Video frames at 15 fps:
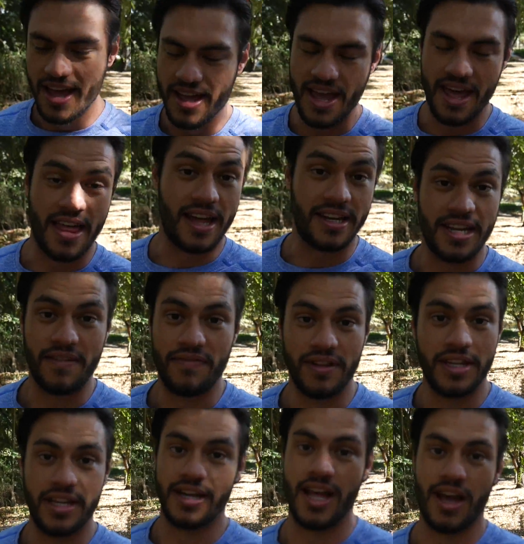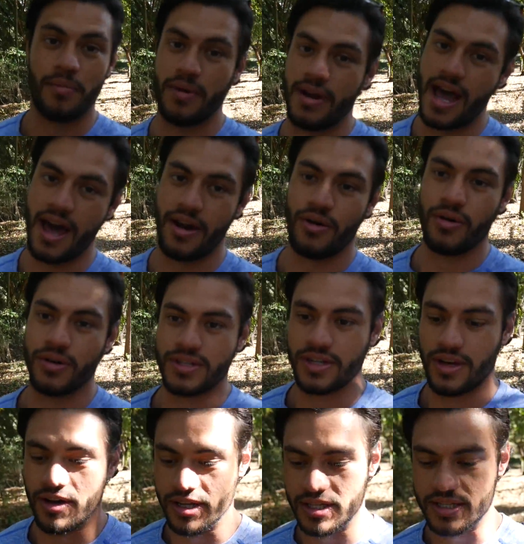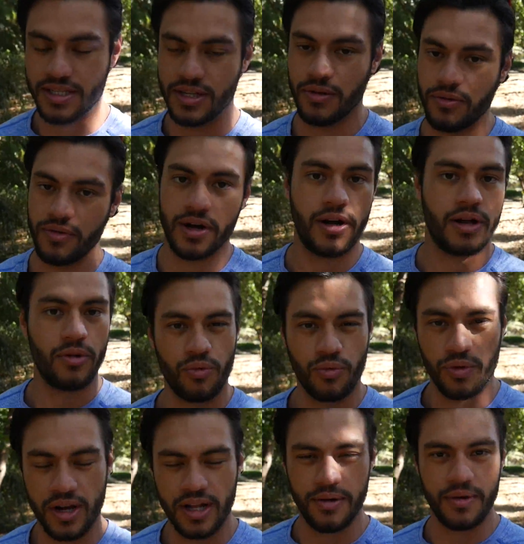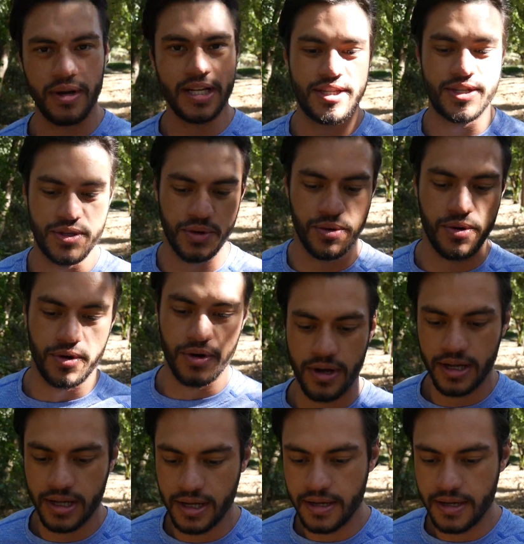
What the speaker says: that definitely didn't help with at all. So it's still really sore.